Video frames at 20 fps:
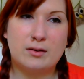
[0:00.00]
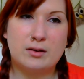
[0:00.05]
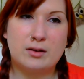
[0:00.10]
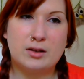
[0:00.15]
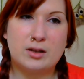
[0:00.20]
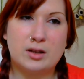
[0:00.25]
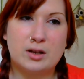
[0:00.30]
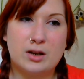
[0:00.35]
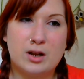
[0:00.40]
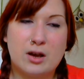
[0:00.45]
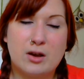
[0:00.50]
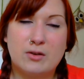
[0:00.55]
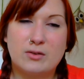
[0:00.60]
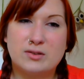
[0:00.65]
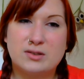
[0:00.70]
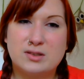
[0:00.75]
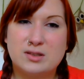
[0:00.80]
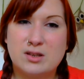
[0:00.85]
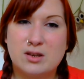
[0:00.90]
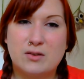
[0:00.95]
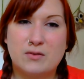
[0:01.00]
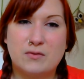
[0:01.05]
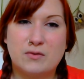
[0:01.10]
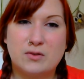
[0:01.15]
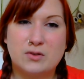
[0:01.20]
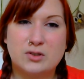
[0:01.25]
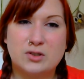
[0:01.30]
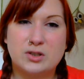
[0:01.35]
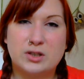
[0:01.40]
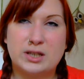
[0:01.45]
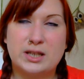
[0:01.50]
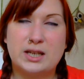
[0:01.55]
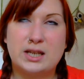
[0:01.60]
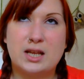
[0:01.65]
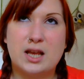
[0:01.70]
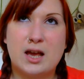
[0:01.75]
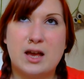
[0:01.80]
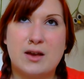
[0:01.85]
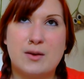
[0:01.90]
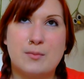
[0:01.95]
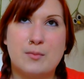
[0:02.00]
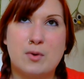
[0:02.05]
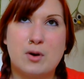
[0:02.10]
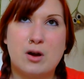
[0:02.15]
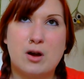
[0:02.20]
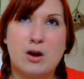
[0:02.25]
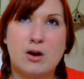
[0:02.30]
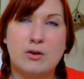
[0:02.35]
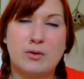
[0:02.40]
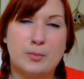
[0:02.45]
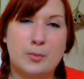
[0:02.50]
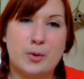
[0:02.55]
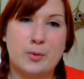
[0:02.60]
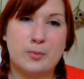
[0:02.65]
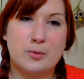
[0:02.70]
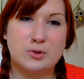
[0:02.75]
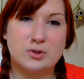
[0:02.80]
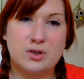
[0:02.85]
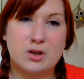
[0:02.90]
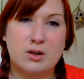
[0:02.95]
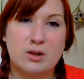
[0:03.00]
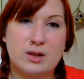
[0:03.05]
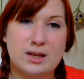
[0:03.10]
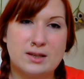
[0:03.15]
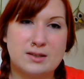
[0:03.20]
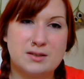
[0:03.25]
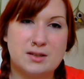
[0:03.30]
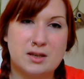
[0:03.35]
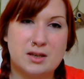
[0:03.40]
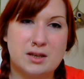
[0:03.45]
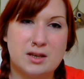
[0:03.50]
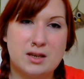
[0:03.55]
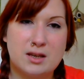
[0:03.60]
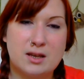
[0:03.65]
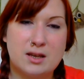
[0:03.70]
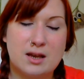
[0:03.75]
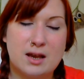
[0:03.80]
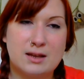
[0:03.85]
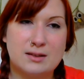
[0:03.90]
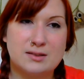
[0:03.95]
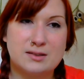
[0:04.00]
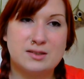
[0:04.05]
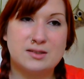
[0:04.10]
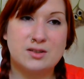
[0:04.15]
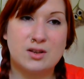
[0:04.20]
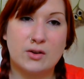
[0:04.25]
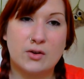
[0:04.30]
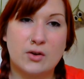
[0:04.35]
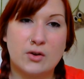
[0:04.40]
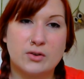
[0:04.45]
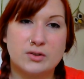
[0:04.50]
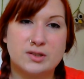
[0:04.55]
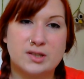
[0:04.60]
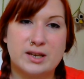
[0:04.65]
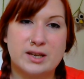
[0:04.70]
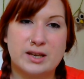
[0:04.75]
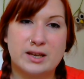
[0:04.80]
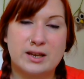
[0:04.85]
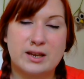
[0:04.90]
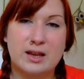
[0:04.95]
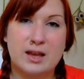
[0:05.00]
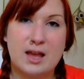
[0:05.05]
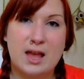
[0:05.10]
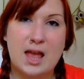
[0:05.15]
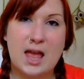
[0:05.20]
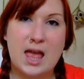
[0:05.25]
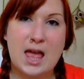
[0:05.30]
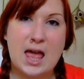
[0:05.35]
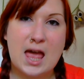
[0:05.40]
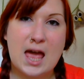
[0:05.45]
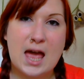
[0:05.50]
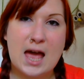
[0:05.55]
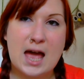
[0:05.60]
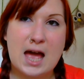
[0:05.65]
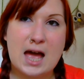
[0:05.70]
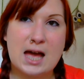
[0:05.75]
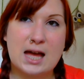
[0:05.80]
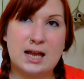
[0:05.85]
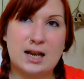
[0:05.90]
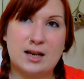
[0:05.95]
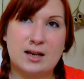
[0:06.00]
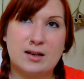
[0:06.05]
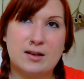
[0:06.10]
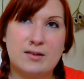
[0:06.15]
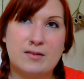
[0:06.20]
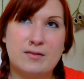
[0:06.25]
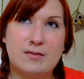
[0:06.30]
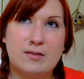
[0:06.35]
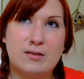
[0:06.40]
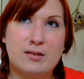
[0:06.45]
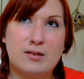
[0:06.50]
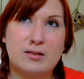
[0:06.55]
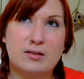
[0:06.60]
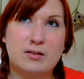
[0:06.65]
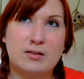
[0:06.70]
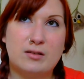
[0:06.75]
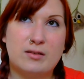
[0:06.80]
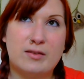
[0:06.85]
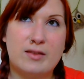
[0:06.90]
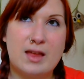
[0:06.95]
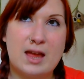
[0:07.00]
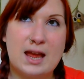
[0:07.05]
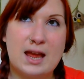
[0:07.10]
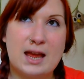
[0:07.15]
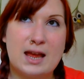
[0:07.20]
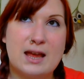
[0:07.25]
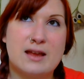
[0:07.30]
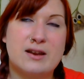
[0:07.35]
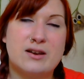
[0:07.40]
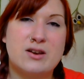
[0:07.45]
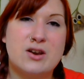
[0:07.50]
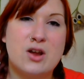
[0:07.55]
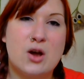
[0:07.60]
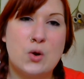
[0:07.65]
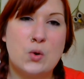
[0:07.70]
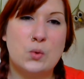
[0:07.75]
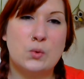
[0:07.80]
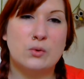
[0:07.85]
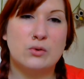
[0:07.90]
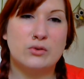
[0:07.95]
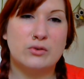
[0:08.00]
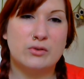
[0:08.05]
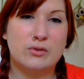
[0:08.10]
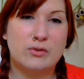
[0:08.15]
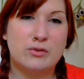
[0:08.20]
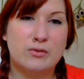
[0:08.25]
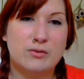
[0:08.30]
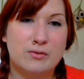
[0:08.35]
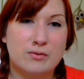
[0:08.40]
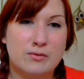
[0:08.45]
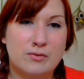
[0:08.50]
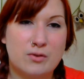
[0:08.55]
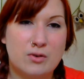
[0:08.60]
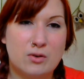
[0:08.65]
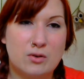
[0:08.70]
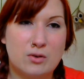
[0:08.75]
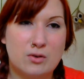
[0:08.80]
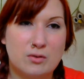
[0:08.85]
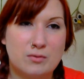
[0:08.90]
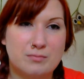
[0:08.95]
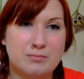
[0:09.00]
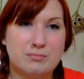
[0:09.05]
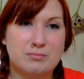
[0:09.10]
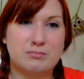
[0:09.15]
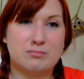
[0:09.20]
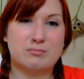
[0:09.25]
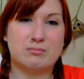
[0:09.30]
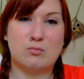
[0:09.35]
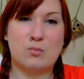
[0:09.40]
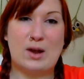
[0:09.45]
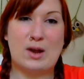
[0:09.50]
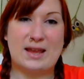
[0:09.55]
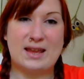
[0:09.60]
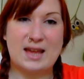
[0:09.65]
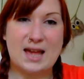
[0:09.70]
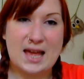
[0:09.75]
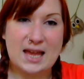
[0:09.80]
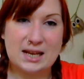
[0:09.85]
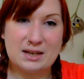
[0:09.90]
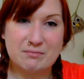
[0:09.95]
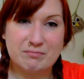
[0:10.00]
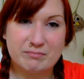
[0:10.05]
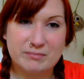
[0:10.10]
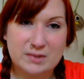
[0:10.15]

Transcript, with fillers: you know, it's unfortunately um, aripiprazole is a antipsychotic, and they're known for weight gain.